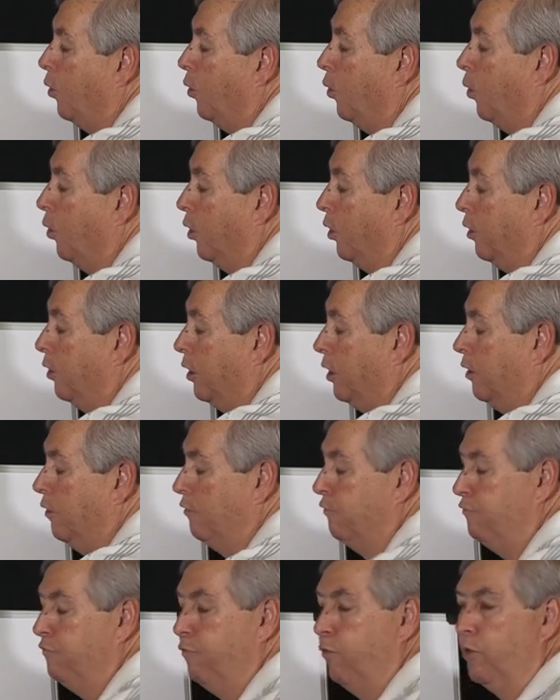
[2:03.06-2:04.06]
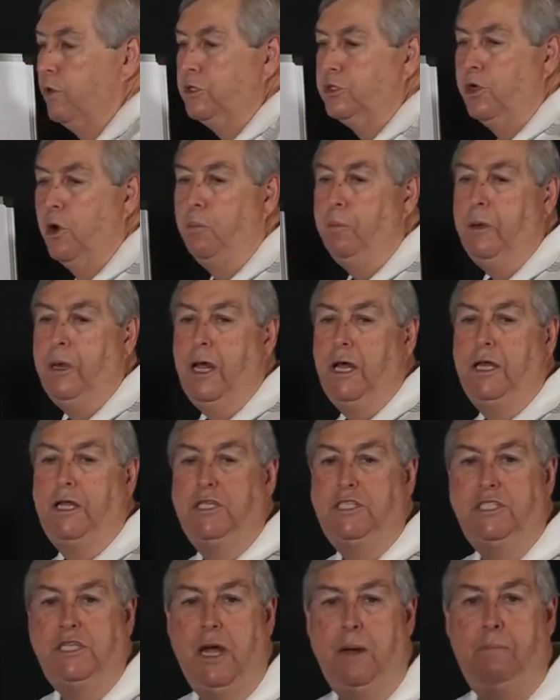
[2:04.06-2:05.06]
or four is open on
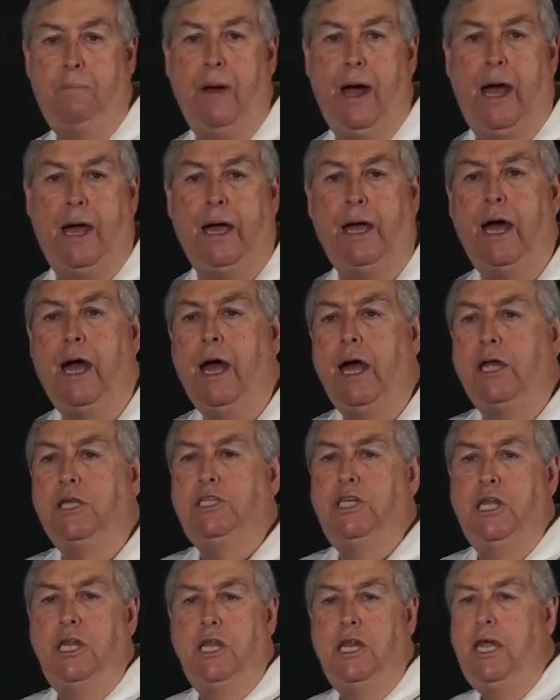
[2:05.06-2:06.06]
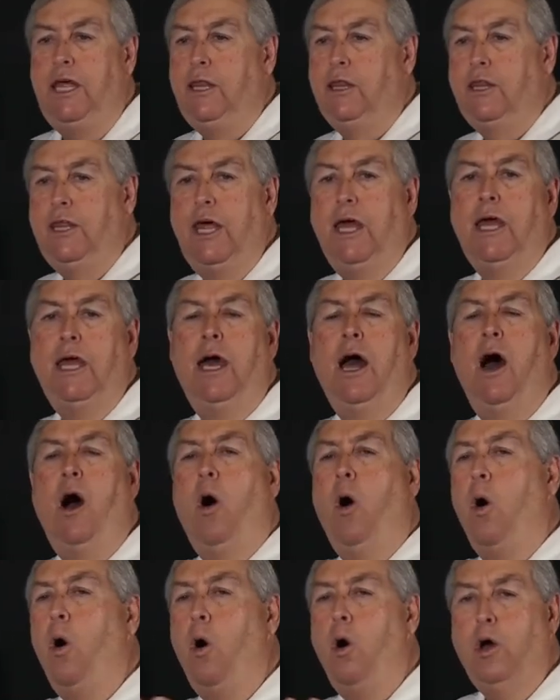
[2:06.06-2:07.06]
a step back. It's a neat thing,
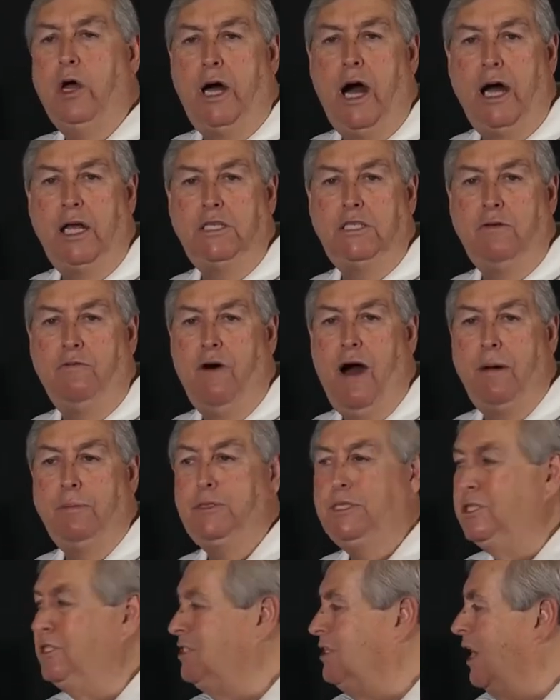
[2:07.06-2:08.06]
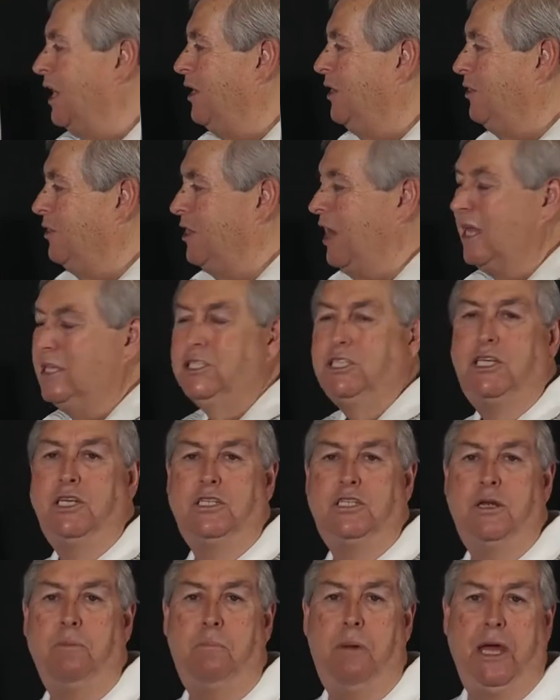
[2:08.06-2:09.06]
all kinds of options. That's
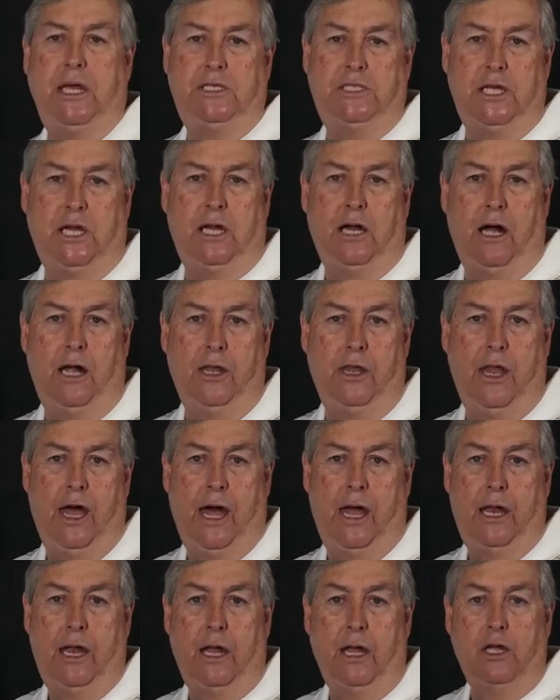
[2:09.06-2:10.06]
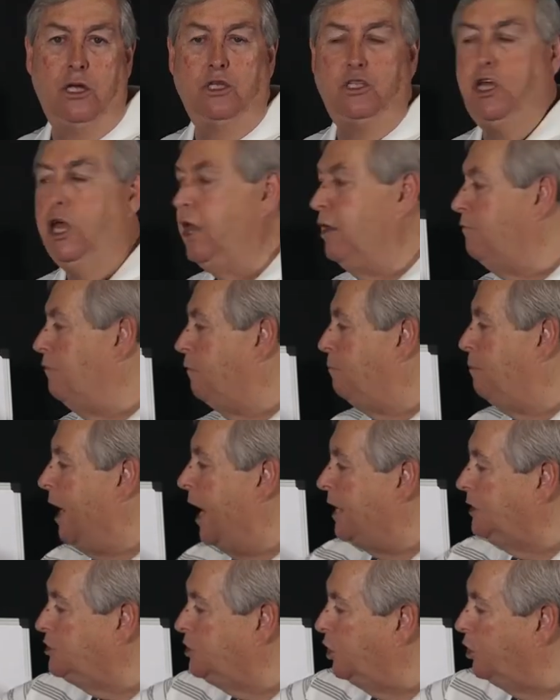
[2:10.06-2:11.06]
just a basic on that. So you have a
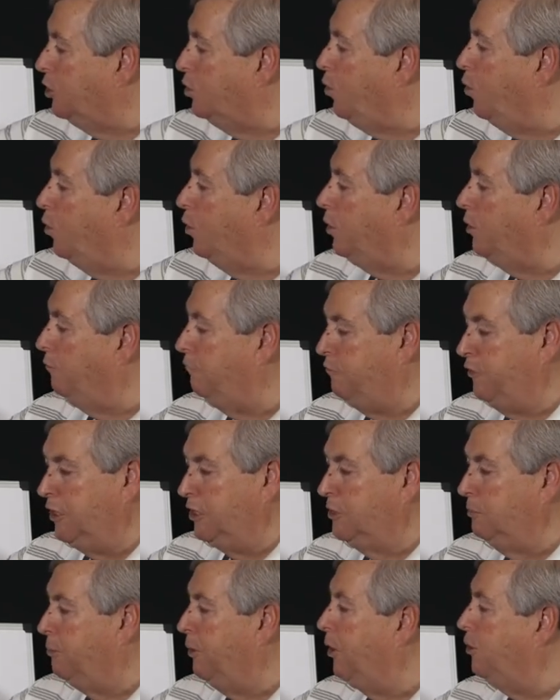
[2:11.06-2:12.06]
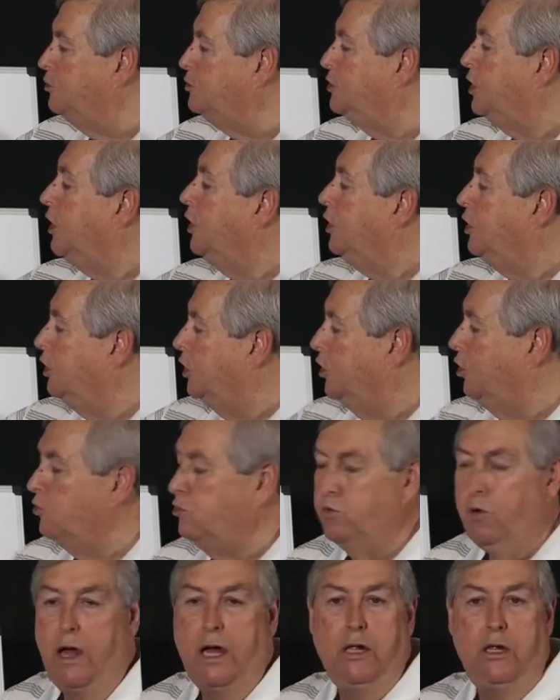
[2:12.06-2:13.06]
pass to the corner and feed the post. You go
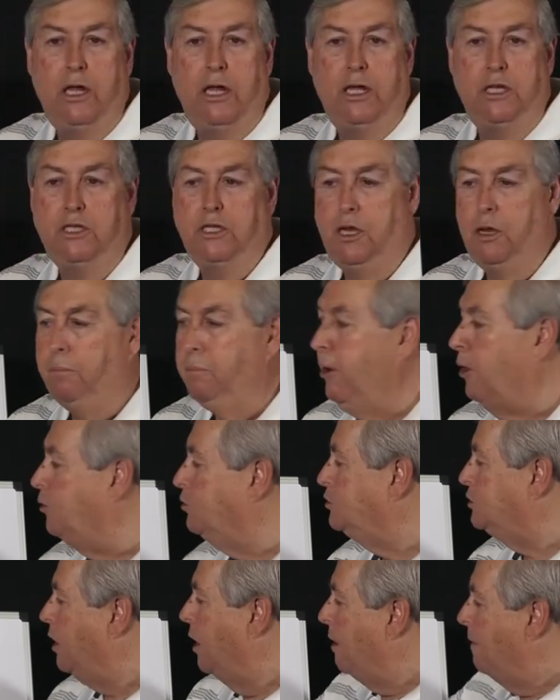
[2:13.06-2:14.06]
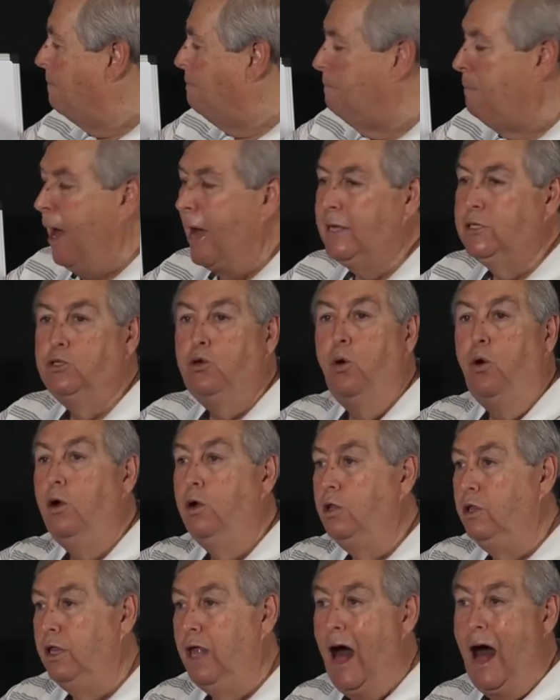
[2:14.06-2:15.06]
directly into the post,
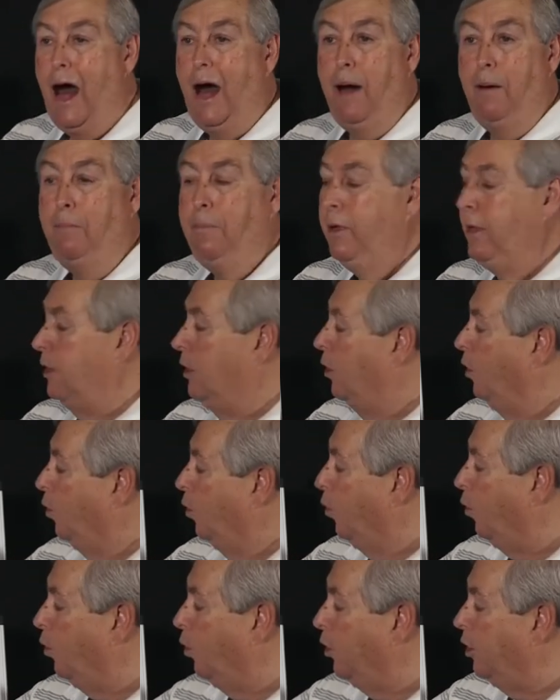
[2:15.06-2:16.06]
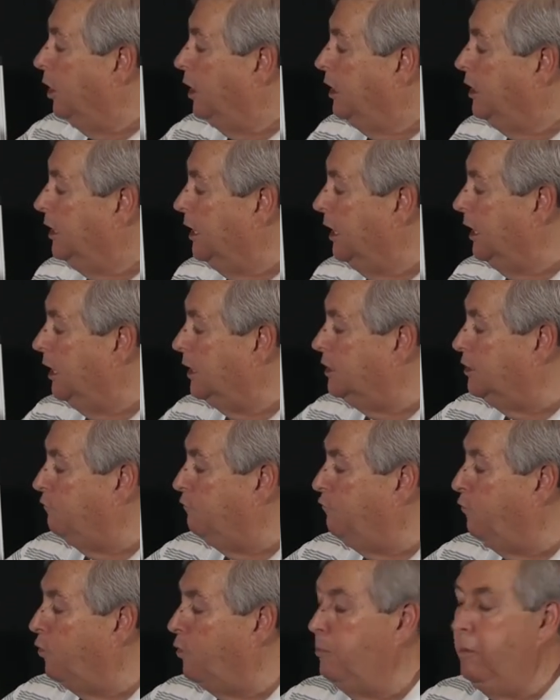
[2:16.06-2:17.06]
backdoor lob, or you hit the
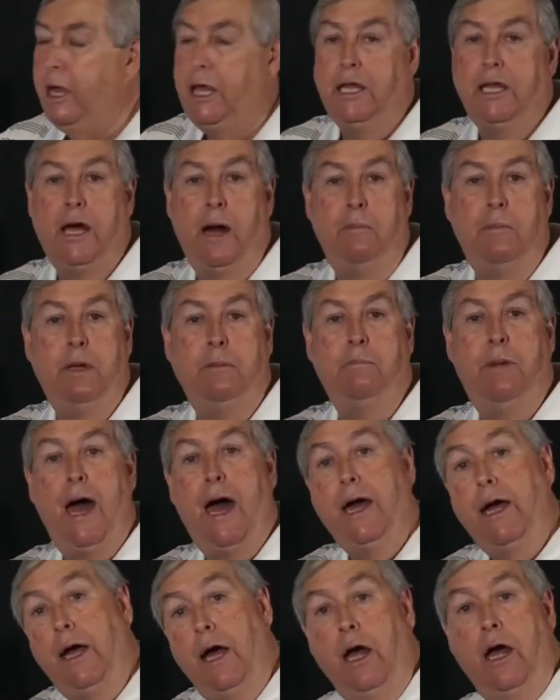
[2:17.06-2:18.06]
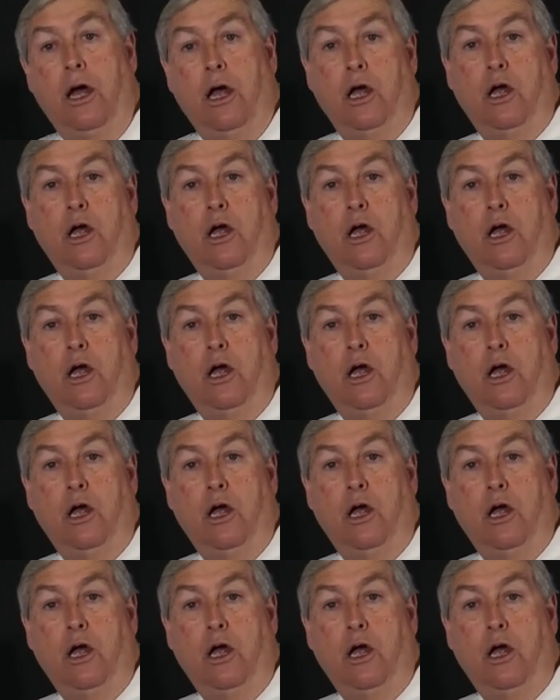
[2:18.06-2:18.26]
four-man coming back,